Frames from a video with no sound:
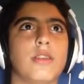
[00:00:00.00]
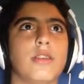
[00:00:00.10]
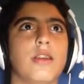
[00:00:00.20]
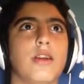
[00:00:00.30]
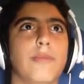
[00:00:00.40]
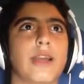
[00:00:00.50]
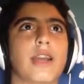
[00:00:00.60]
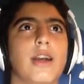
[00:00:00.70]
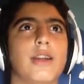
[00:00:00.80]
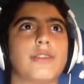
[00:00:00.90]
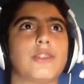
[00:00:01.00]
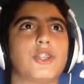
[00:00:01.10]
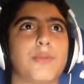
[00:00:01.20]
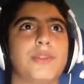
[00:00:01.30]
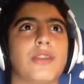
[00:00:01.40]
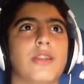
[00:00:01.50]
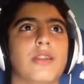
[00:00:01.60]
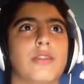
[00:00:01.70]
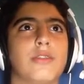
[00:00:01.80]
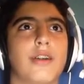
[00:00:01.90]
My God, Jupiter.
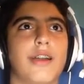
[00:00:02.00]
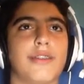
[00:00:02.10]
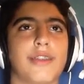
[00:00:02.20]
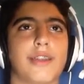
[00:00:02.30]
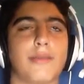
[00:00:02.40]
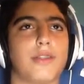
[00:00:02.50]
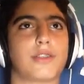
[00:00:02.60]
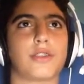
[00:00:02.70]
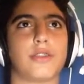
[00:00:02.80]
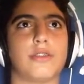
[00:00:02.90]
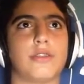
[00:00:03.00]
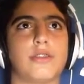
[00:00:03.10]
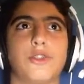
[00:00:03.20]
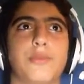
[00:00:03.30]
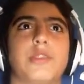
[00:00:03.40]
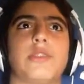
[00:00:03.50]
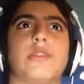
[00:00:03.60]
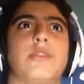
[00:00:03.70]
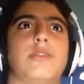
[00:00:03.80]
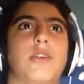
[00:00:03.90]
I think I'm not sure. Jupiter,
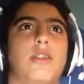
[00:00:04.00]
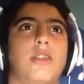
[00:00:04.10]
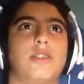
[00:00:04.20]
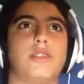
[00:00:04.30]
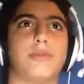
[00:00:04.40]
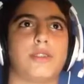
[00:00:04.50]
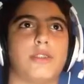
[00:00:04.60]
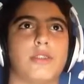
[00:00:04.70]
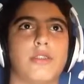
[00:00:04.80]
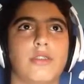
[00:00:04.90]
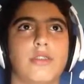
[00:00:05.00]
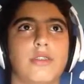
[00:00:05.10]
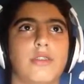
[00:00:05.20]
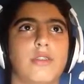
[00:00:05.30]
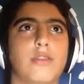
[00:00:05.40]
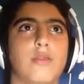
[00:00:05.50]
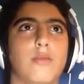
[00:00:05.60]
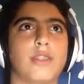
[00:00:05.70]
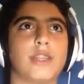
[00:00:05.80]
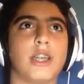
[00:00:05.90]
totally Jupiter. What
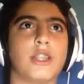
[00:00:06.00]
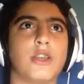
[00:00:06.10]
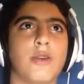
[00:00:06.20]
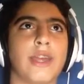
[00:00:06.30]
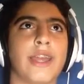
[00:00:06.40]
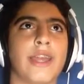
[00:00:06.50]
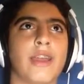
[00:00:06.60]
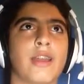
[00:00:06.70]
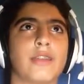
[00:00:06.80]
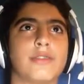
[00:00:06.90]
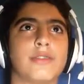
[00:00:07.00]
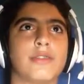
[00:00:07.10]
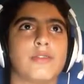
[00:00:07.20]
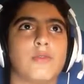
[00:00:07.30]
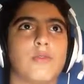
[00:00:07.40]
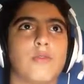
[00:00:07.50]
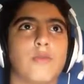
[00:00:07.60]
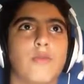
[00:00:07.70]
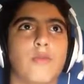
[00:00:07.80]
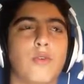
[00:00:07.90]
are you doing?
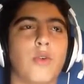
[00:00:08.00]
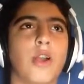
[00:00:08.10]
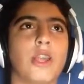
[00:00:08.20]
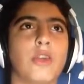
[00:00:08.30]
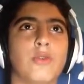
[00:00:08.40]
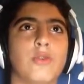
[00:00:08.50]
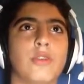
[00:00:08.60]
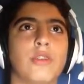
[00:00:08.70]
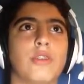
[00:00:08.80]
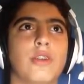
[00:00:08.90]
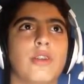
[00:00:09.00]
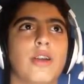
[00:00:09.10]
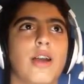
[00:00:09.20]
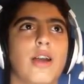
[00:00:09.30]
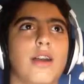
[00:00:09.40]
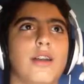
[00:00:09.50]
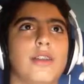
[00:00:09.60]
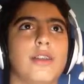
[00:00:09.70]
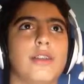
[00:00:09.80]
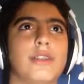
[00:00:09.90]
Who are you?
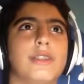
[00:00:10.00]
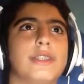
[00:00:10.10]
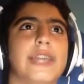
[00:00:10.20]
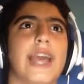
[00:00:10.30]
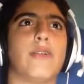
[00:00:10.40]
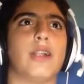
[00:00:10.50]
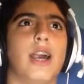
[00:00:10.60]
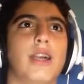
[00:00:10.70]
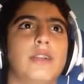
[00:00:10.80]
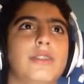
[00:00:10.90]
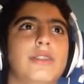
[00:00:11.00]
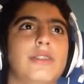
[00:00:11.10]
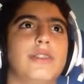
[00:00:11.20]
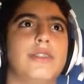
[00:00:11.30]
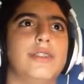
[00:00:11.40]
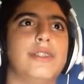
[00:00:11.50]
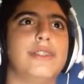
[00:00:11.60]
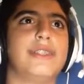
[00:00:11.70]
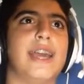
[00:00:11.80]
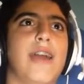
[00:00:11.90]
Sarah.
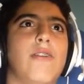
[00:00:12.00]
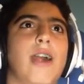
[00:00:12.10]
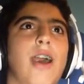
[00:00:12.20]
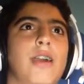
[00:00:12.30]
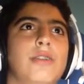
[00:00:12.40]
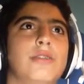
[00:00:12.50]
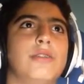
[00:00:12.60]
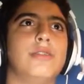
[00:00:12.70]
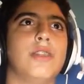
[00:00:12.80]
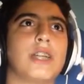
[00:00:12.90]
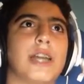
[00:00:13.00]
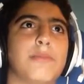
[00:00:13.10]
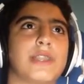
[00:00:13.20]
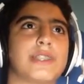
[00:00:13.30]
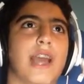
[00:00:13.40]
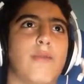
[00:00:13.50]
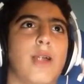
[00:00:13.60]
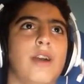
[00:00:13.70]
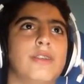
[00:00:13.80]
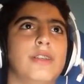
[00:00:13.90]
Sarah, look at me, Sarah.
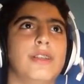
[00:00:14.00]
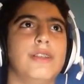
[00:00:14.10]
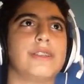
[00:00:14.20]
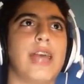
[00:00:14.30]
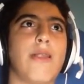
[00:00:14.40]
Sarah,